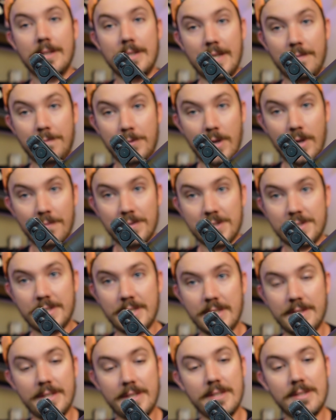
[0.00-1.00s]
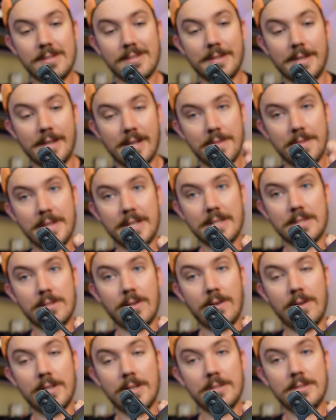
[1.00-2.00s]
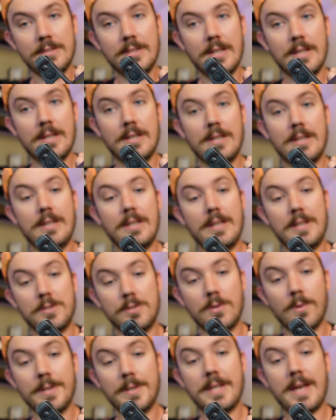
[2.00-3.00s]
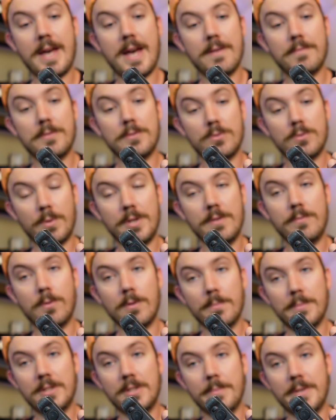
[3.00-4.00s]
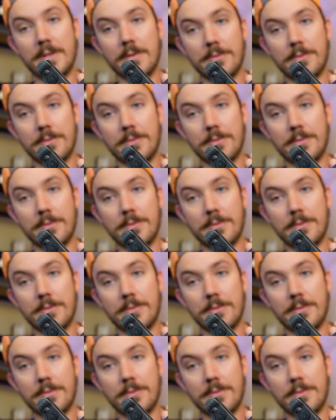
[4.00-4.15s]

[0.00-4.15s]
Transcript: If you ever see these, the gun that it's on is going to have 24mm